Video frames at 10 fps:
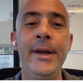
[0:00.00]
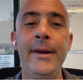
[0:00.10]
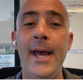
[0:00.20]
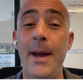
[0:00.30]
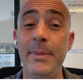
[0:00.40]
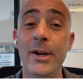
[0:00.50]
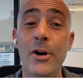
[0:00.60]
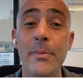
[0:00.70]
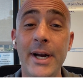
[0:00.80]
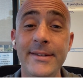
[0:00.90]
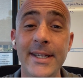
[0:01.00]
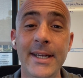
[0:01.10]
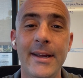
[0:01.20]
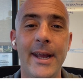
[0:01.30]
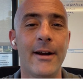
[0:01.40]
Happy home
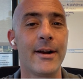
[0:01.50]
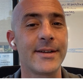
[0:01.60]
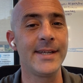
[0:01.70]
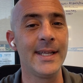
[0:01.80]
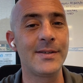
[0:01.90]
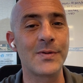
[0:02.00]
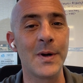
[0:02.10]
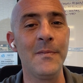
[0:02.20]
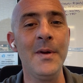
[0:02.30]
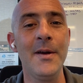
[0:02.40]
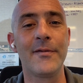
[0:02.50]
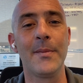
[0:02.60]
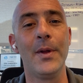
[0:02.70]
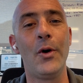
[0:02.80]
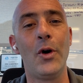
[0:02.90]
hunting. Eric Sandstrom from
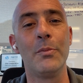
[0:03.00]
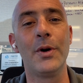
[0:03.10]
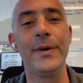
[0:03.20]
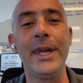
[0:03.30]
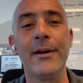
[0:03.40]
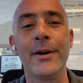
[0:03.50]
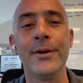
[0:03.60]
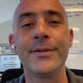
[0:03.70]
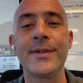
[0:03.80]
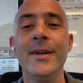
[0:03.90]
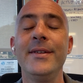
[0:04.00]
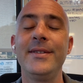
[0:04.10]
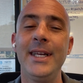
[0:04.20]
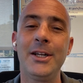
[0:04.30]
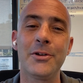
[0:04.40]
the Home Loan Heroes,
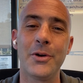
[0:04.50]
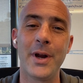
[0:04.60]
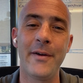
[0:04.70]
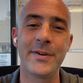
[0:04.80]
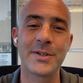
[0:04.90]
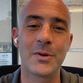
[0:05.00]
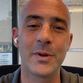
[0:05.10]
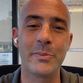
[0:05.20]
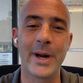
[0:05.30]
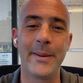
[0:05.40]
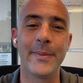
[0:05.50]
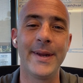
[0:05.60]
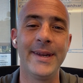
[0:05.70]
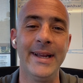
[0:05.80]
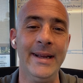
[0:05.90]
Senior Loan Officer with
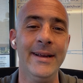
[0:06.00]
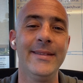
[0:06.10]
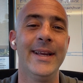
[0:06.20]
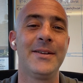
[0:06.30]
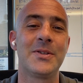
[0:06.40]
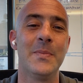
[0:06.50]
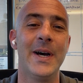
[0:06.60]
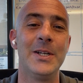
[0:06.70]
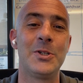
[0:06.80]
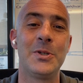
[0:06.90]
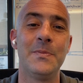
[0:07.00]
PrimeLending. Thanks so much.